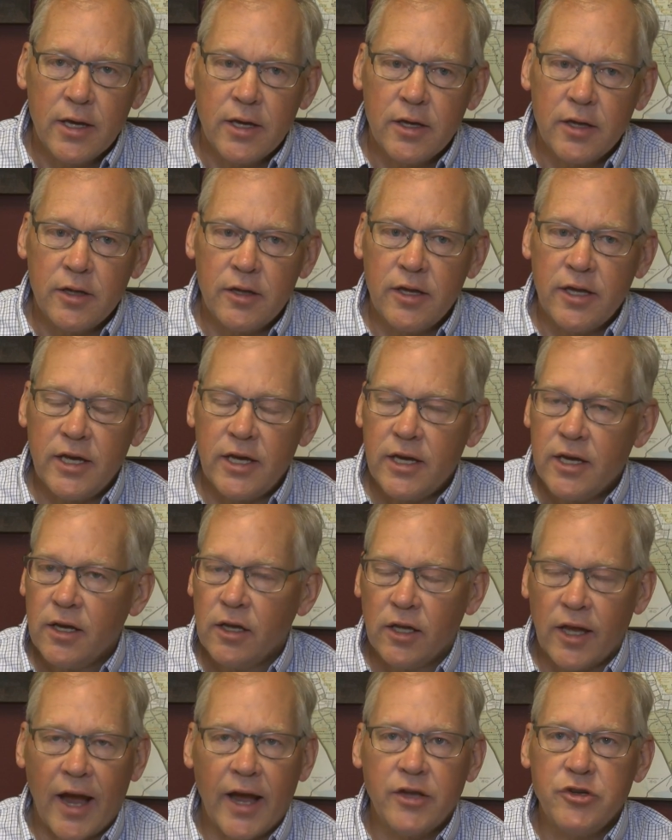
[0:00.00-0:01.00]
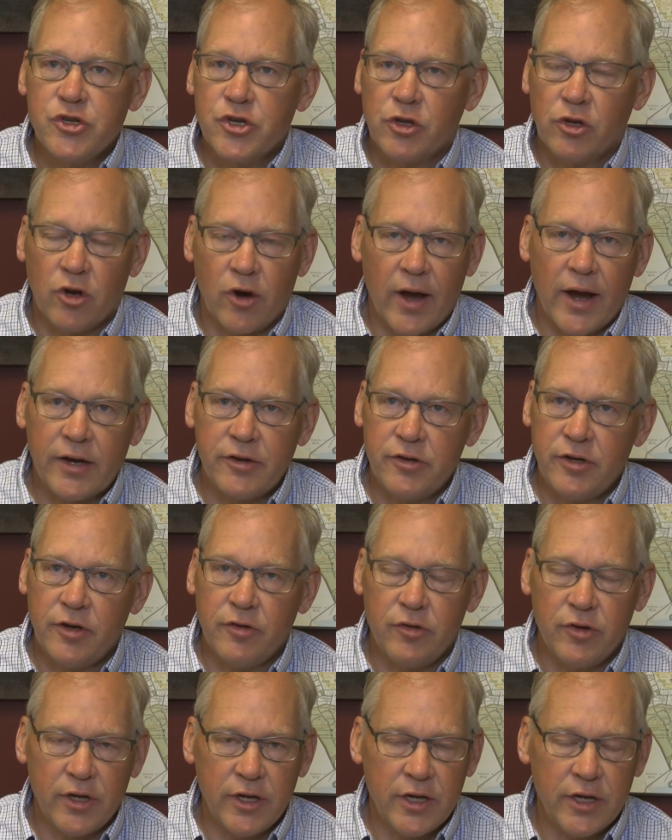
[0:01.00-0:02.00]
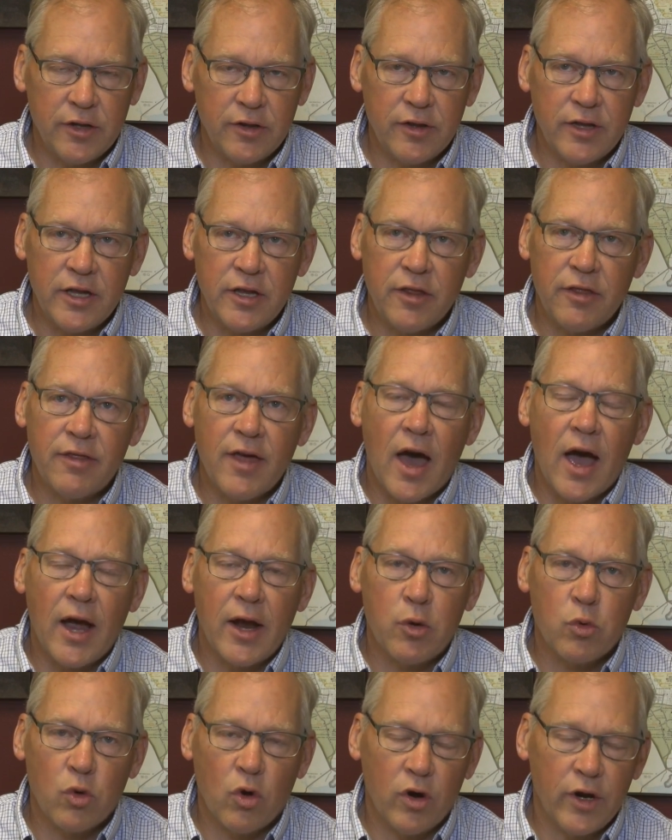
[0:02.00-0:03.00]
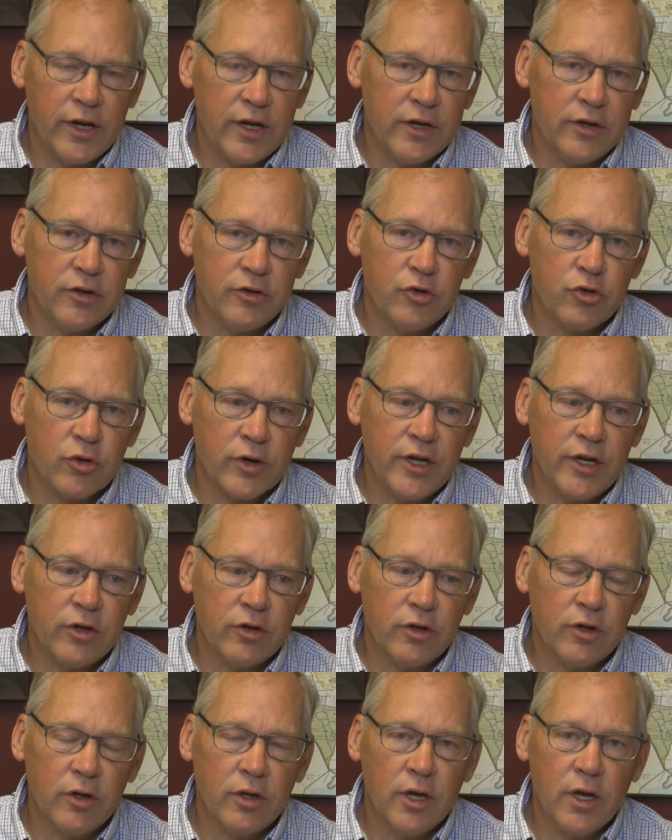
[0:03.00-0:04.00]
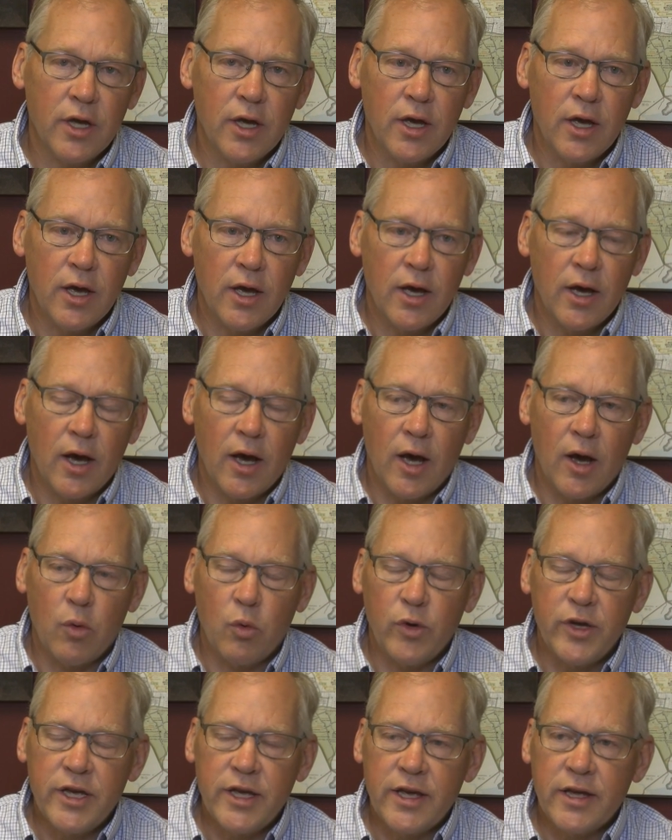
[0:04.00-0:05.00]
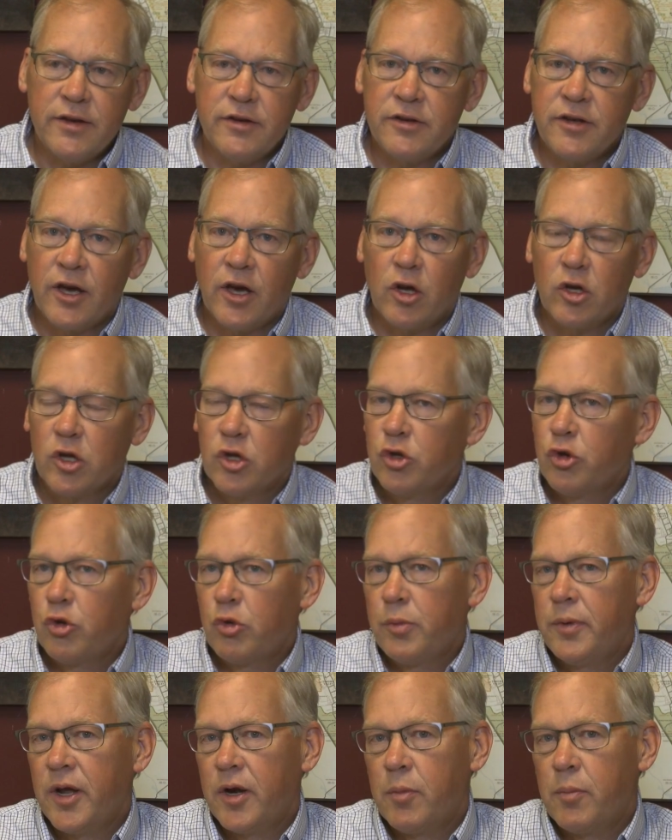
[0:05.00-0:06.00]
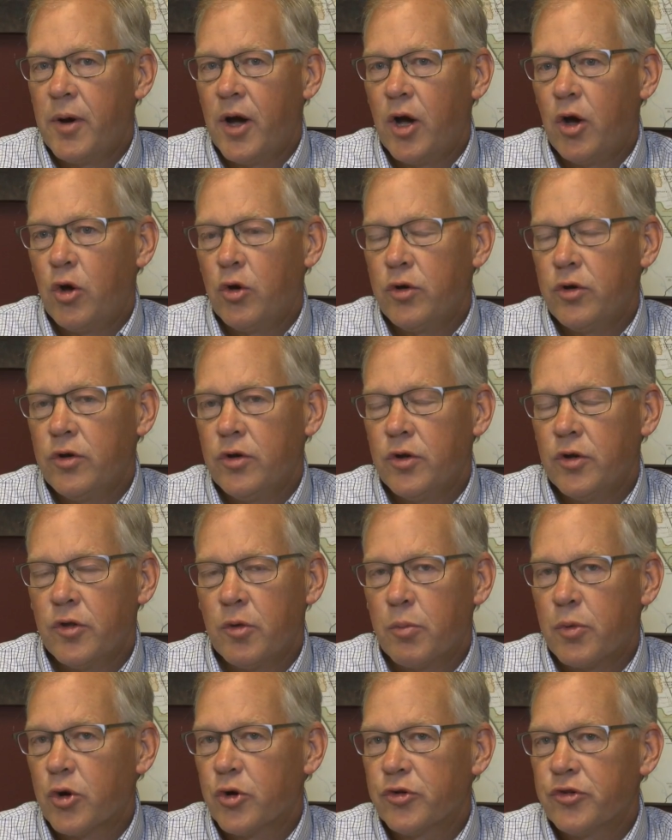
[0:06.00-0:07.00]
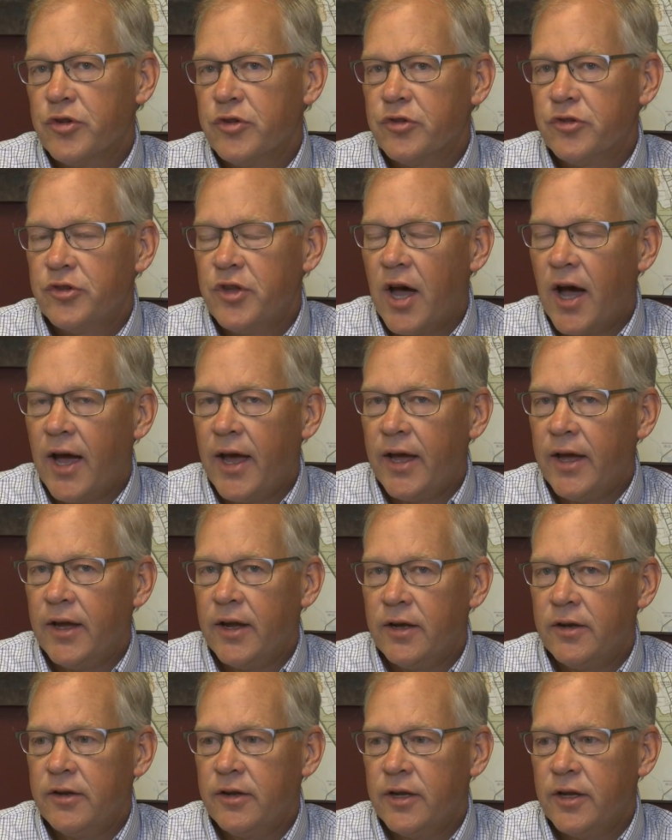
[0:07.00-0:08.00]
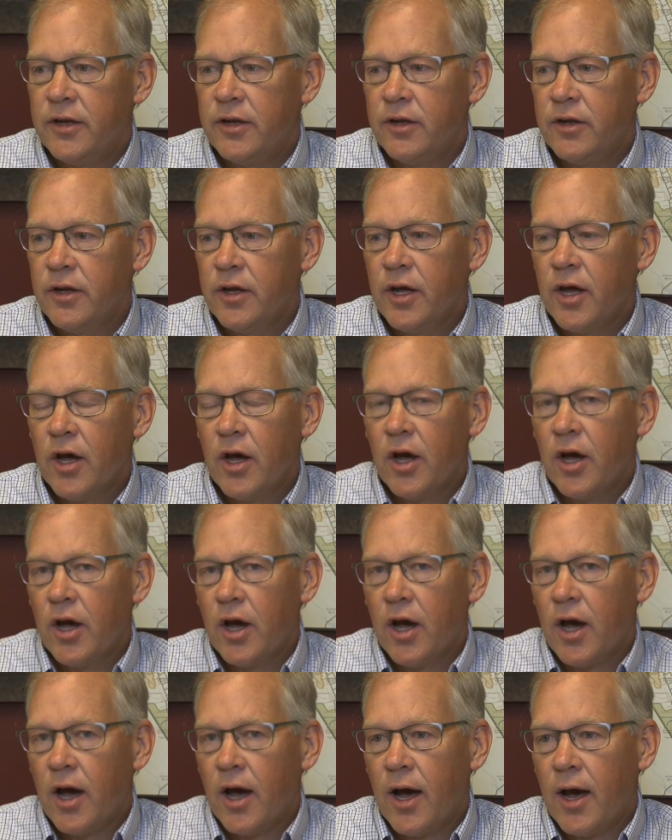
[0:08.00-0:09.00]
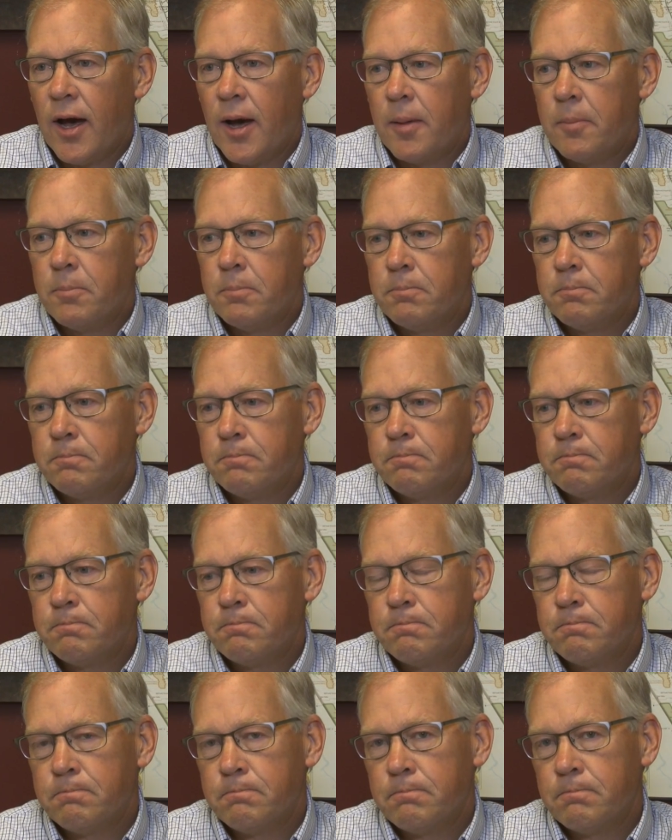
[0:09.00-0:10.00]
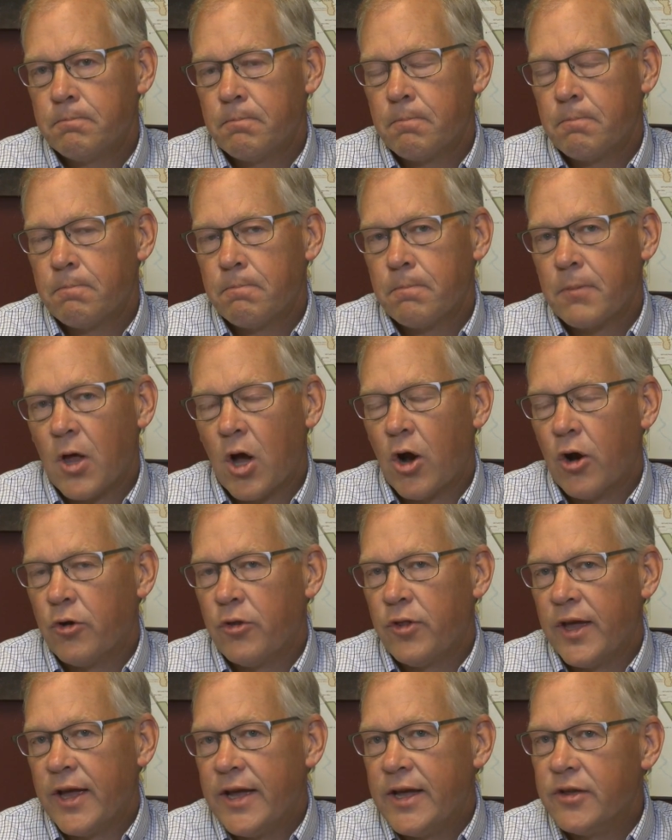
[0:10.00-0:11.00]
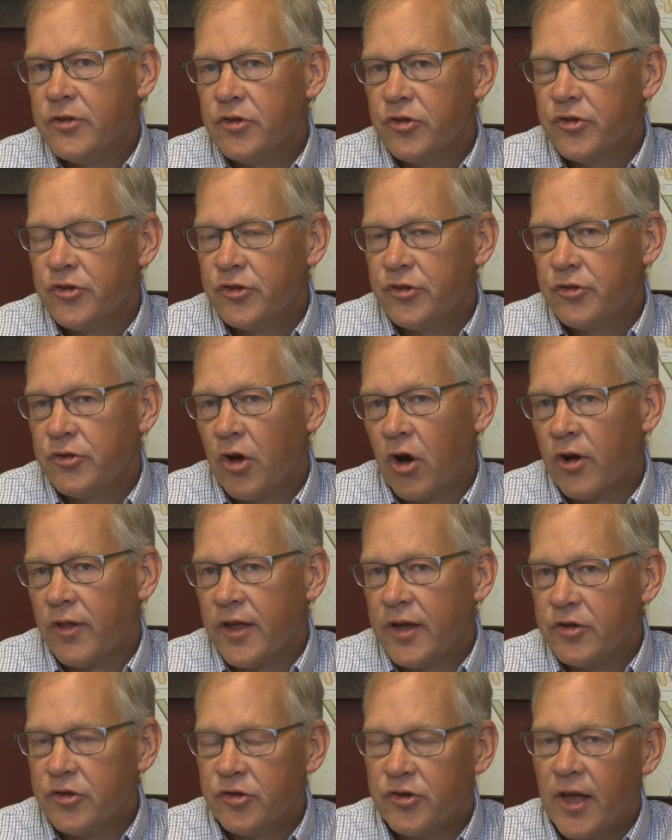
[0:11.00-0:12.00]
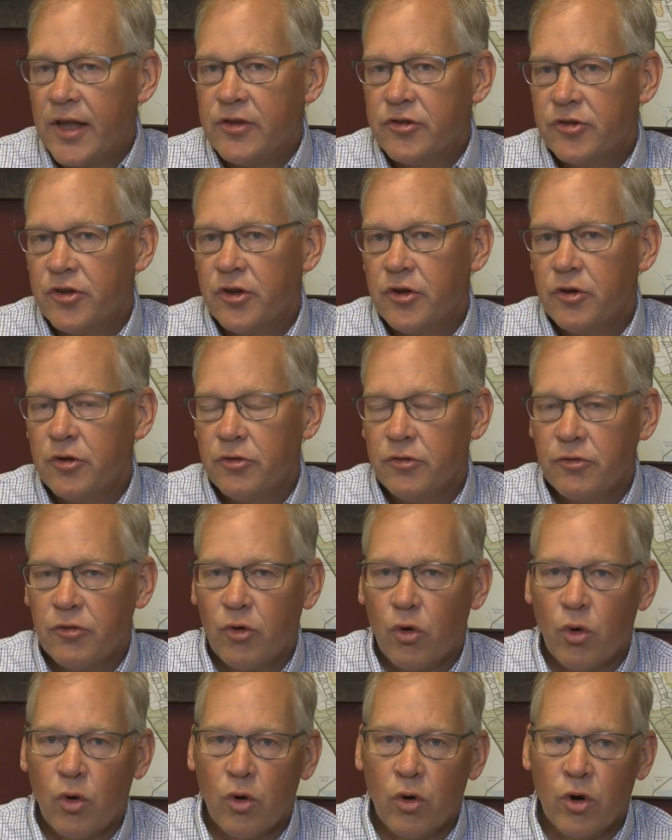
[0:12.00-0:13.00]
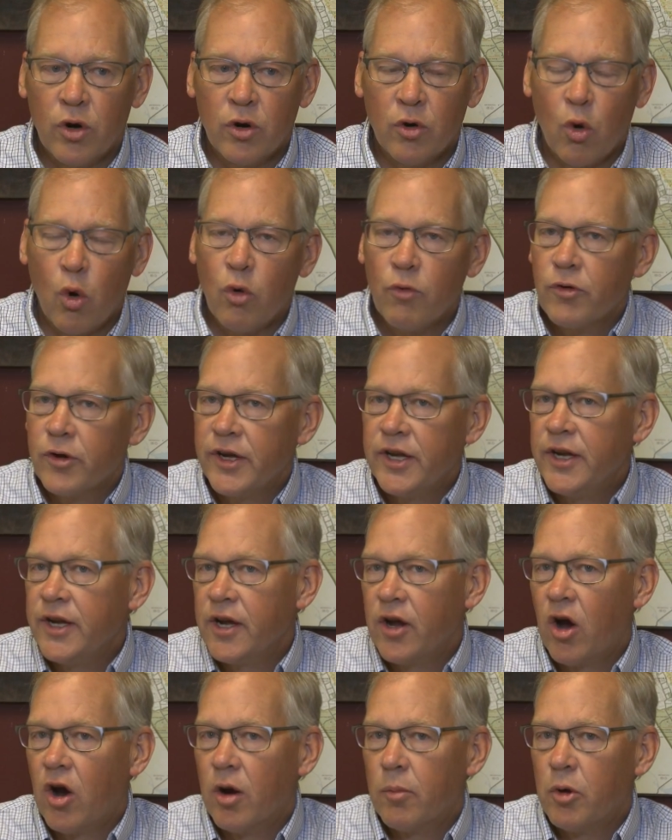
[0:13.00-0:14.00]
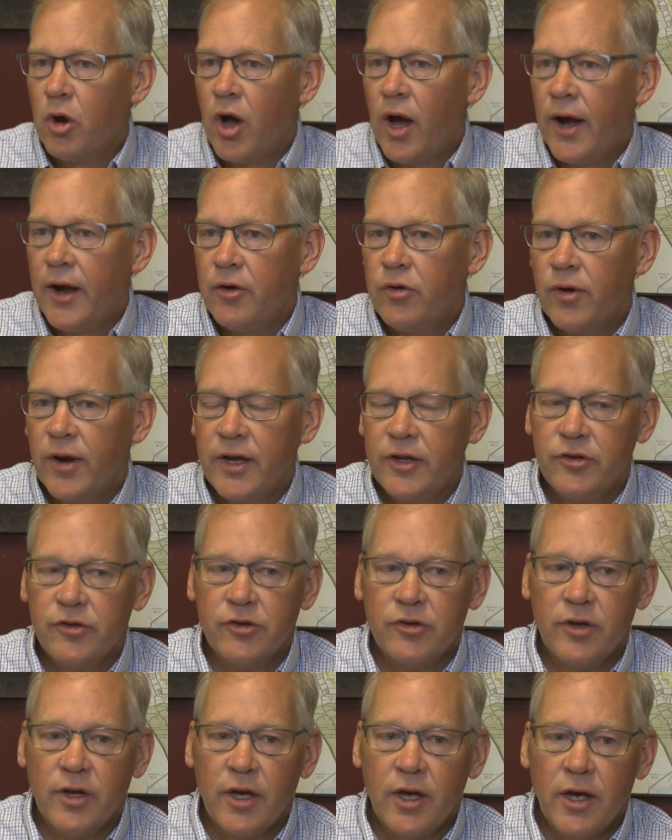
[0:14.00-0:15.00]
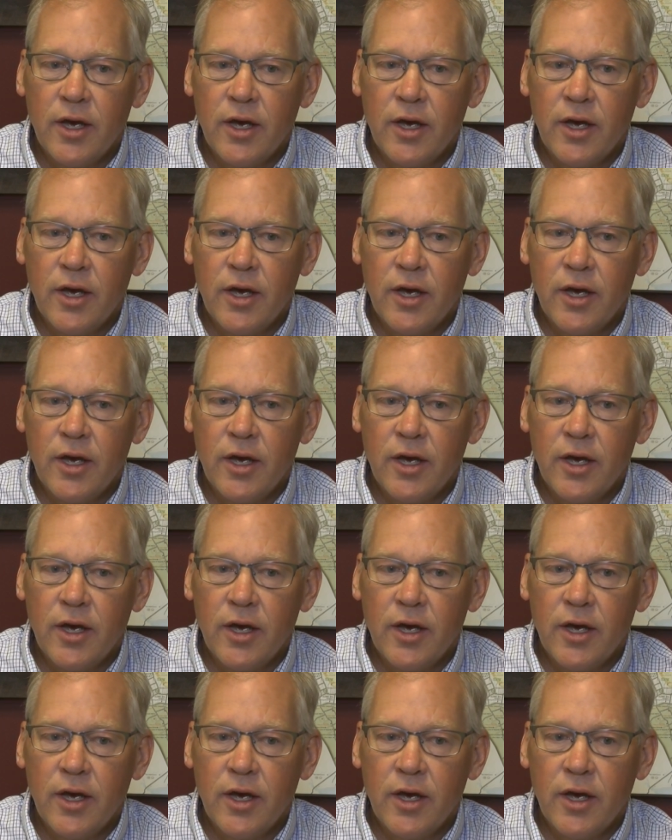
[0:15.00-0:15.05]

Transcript: the glandular activity, the thyroid and adrenal. Uh, we can tell a little bit about the person's diet and um, are, they in, are they sensitive or overeating carbohydrates.